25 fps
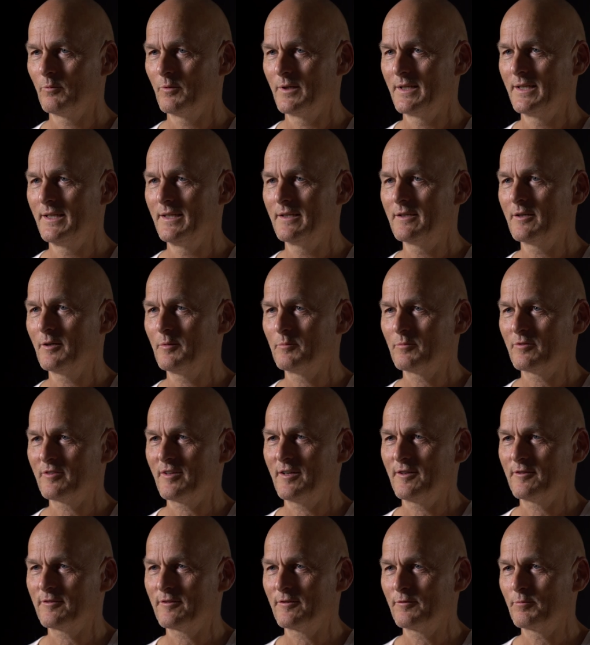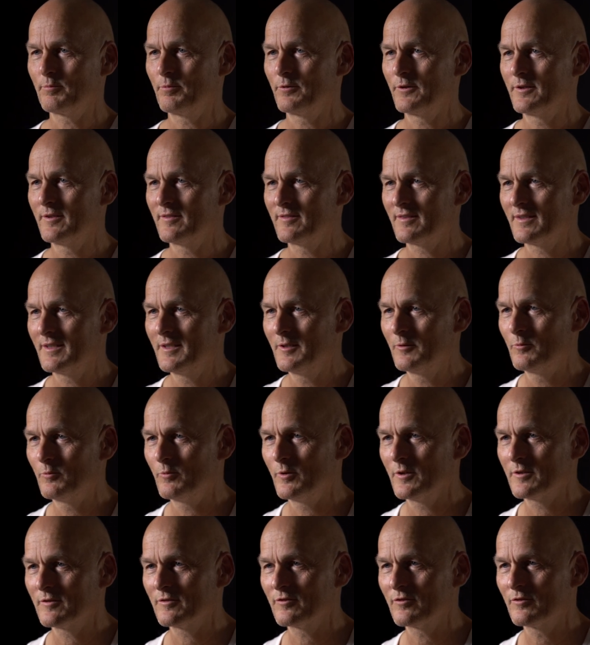When he comes out of prison, he
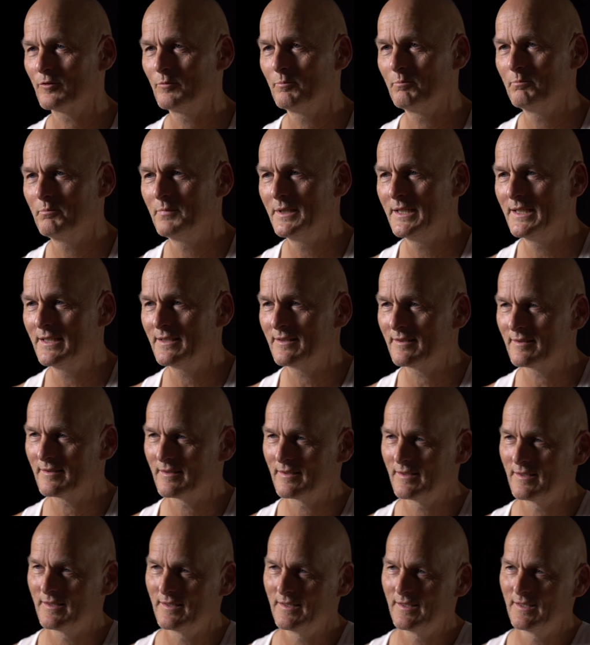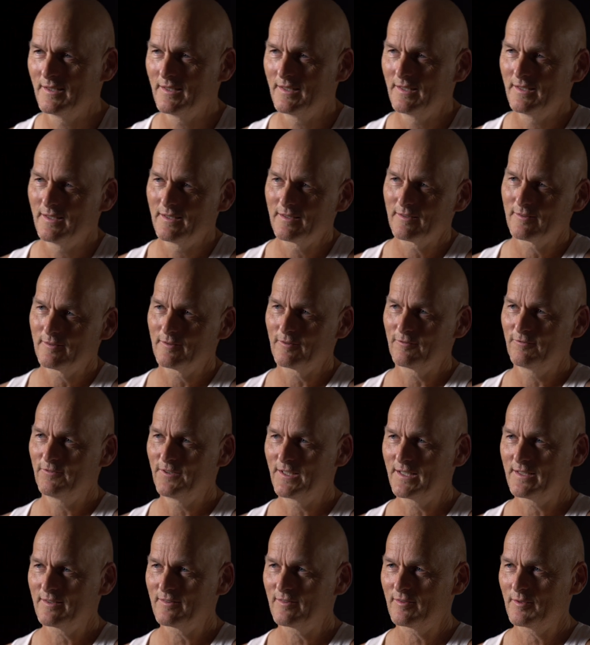wants to meet the
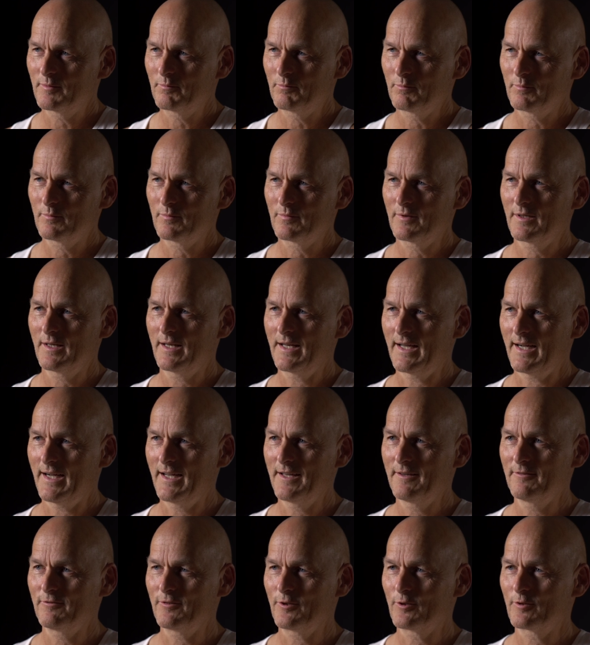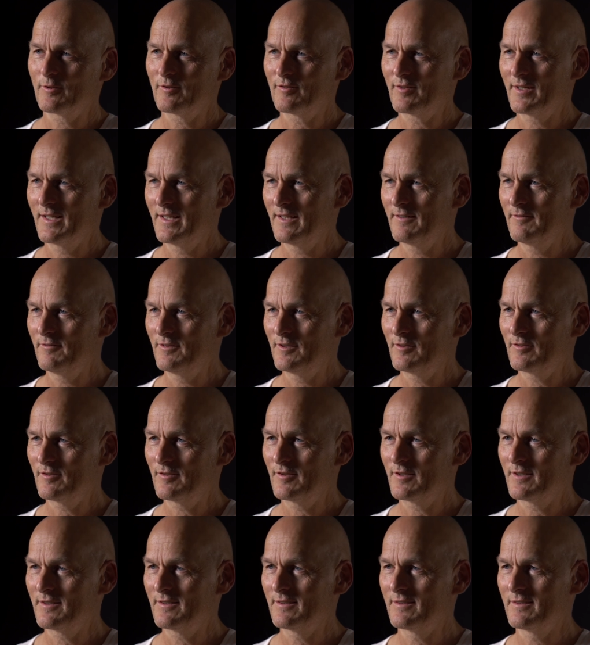victim live on
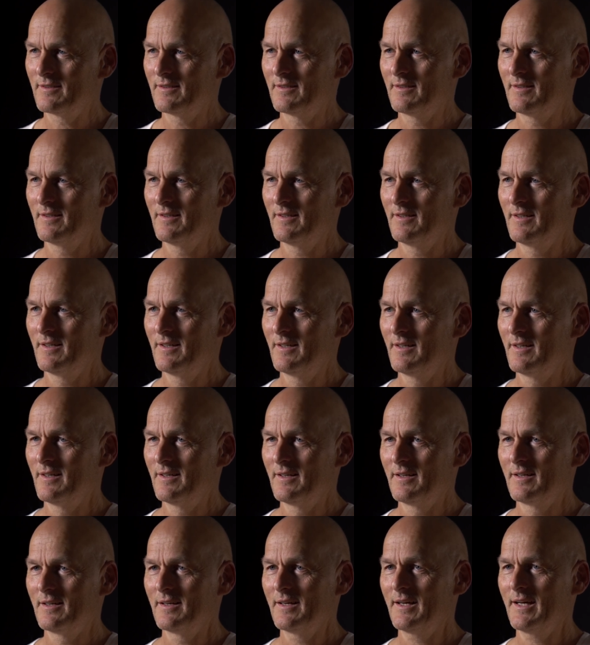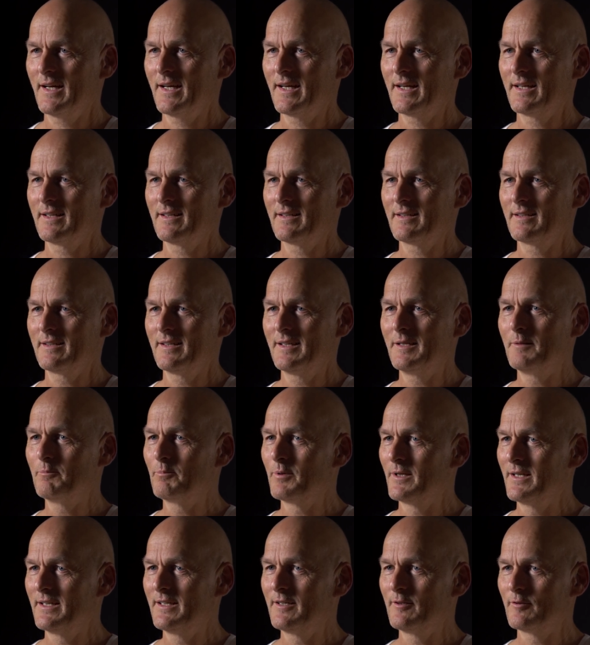television, and he
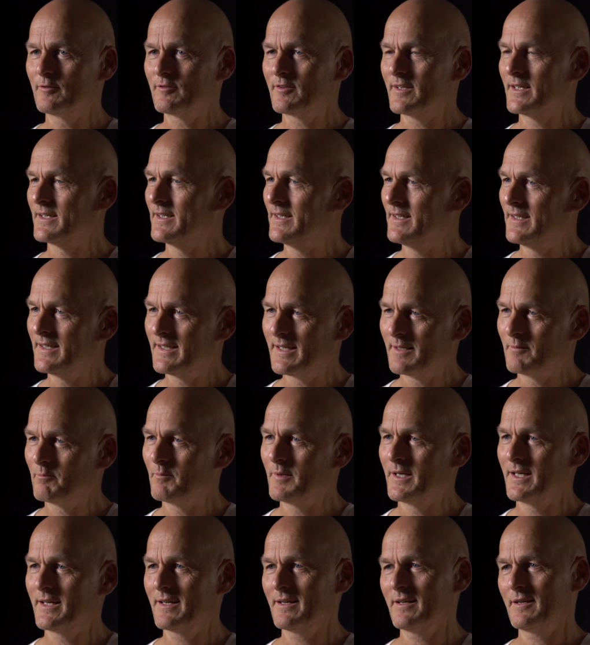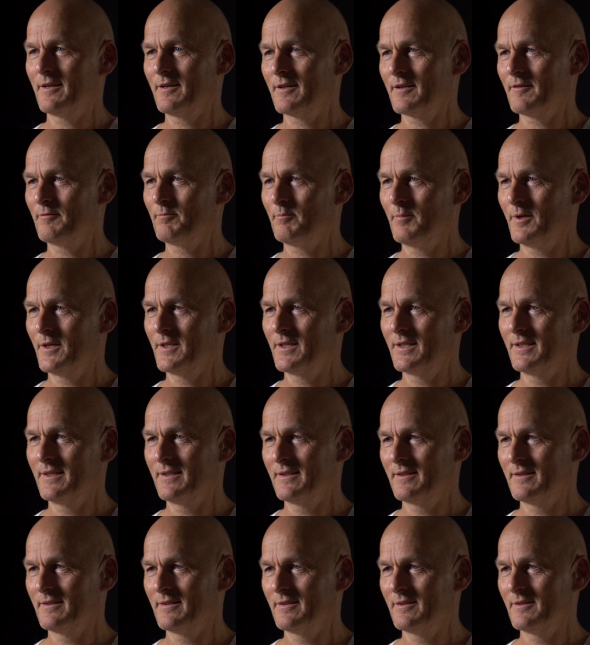believes that he can make a lot of money